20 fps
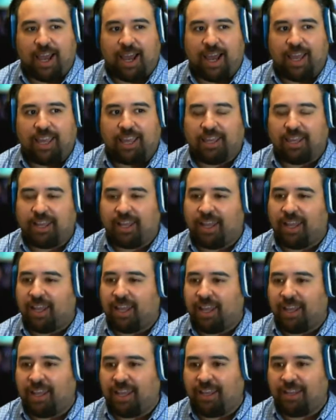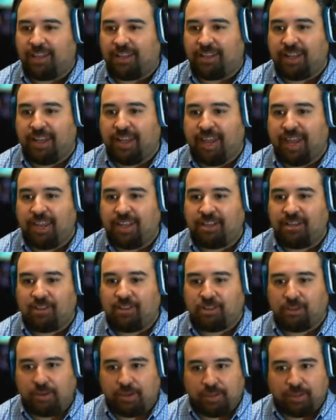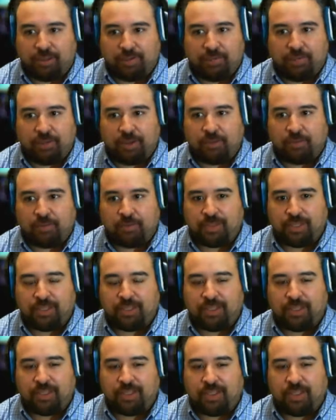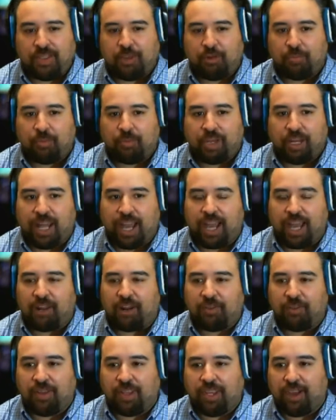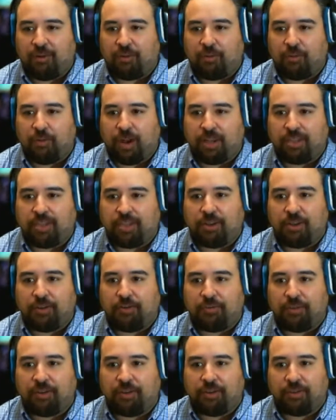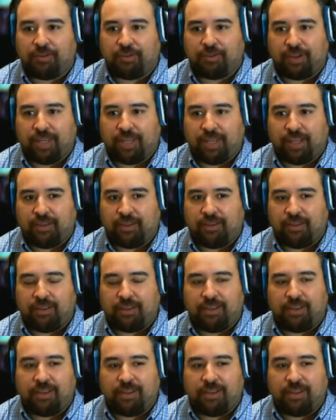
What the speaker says: Like I said, I enjoyed the film, but I don't think I would watch it over and over again.